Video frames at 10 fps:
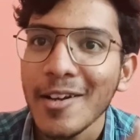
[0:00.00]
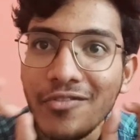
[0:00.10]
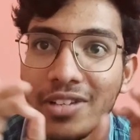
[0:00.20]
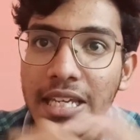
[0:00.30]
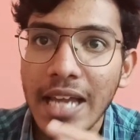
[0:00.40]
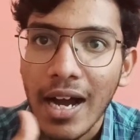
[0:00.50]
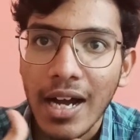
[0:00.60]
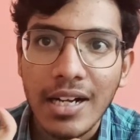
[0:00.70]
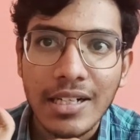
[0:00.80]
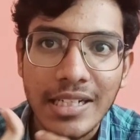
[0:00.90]
we
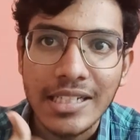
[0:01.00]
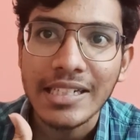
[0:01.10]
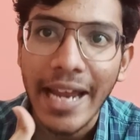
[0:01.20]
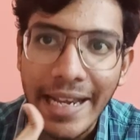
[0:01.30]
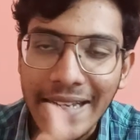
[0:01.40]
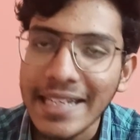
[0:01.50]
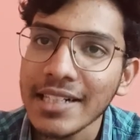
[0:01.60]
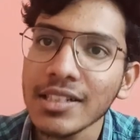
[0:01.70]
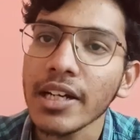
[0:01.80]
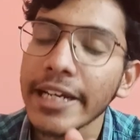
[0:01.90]
are gonna
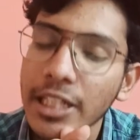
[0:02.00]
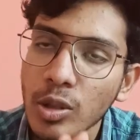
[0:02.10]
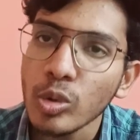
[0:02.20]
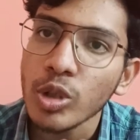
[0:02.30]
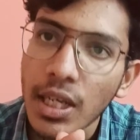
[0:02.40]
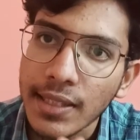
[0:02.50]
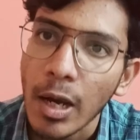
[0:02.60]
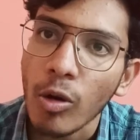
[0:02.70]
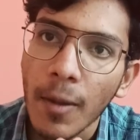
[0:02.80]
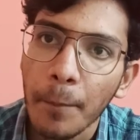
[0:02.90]
enter into the
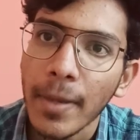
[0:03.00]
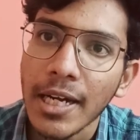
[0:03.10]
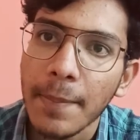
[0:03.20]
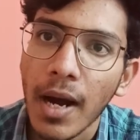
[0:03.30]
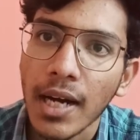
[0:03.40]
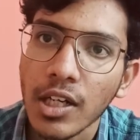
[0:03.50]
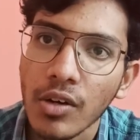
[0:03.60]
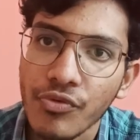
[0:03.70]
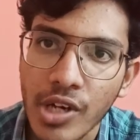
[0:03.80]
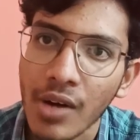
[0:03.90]
development part
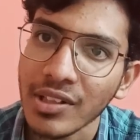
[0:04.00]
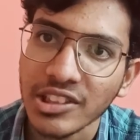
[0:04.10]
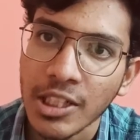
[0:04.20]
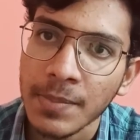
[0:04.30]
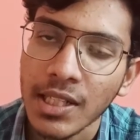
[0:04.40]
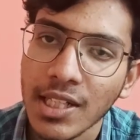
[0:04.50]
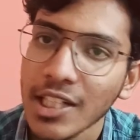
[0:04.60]
of JavaScript.